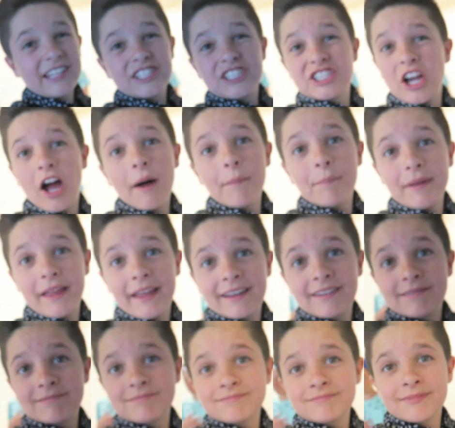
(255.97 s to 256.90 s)

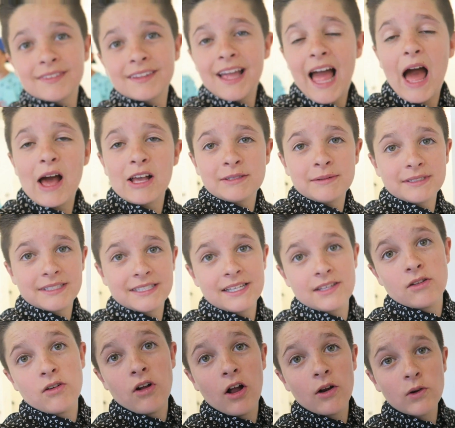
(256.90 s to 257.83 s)
shopping, as I
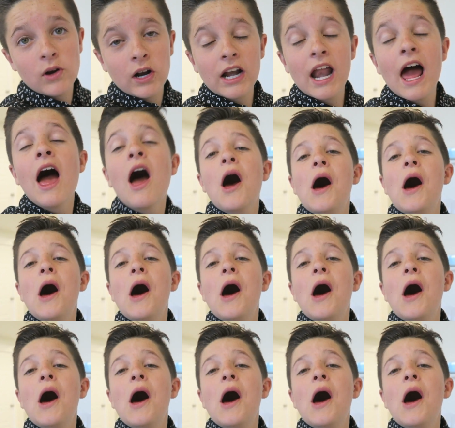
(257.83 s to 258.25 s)
say the wrong word,